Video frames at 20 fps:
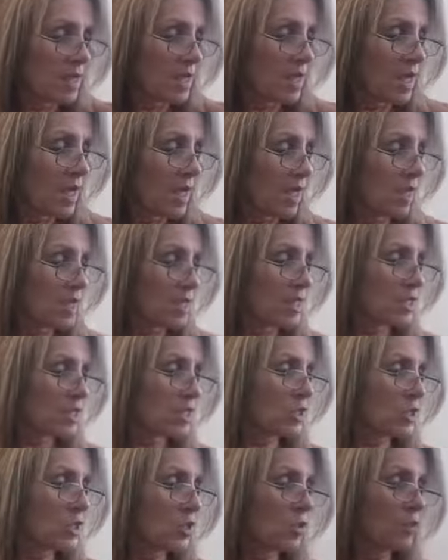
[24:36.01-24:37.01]
And
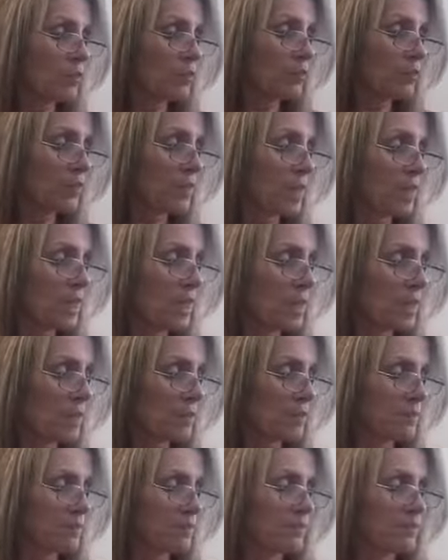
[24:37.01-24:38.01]
so
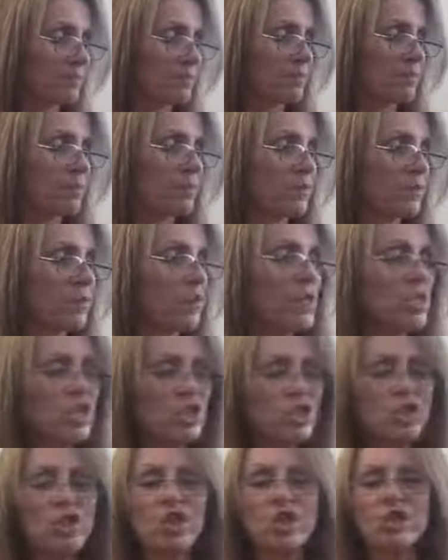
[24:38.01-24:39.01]
we
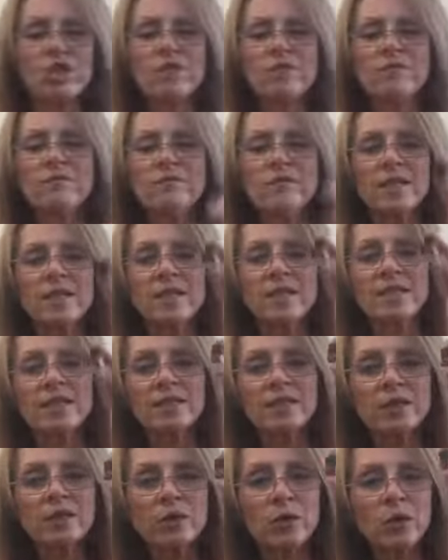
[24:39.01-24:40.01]
share
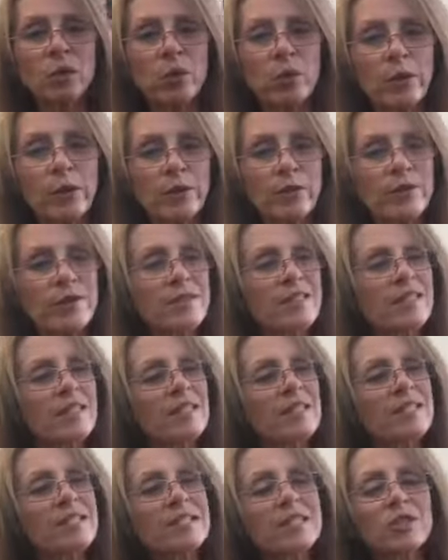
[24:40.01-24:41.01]
little oils in
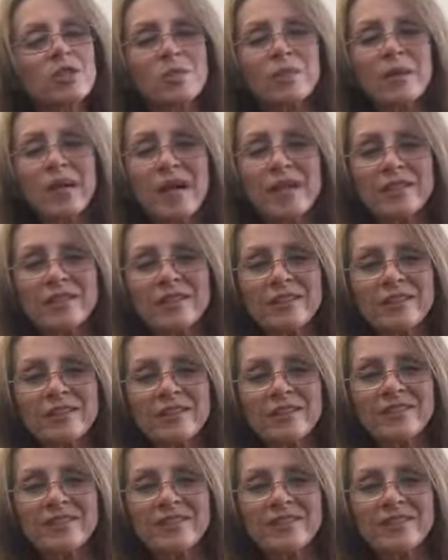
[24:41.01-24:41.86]
this little bottle.